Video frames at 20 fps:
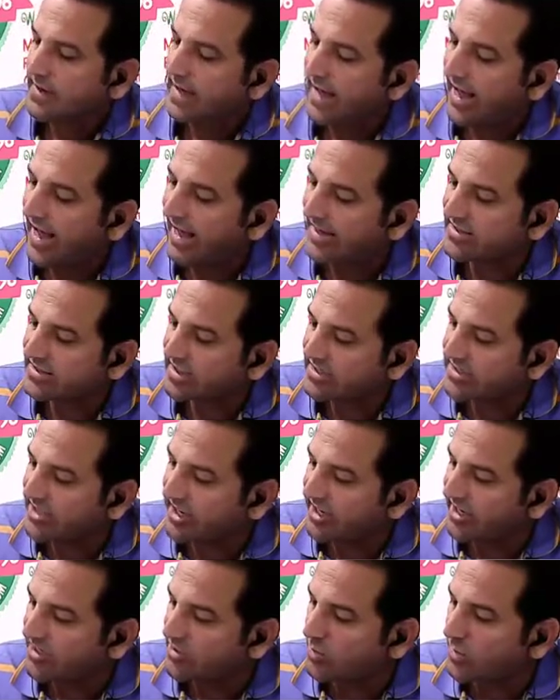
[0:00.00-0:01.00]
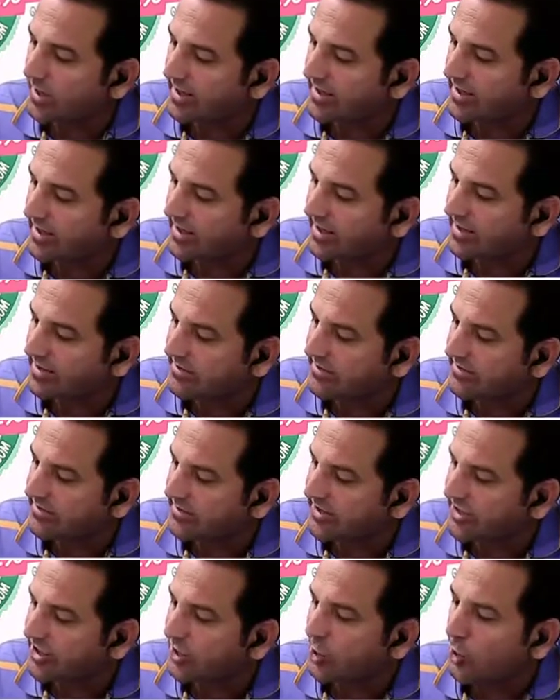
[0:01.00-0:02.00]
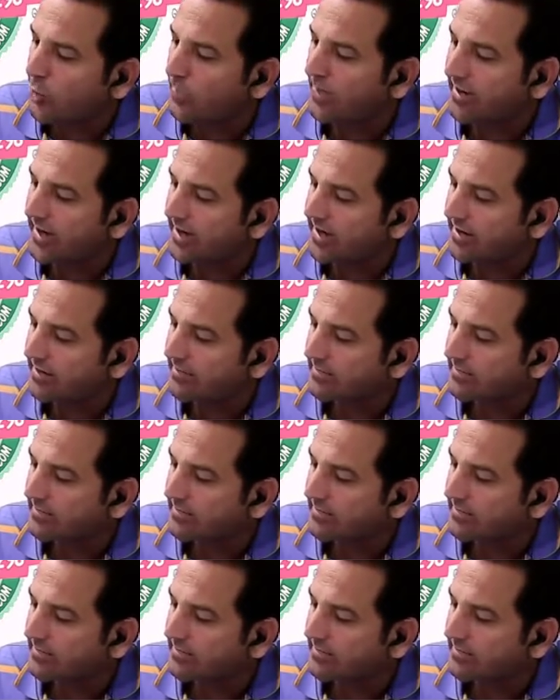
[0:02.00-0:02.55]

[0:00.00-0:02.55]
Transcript: And the third one is cubic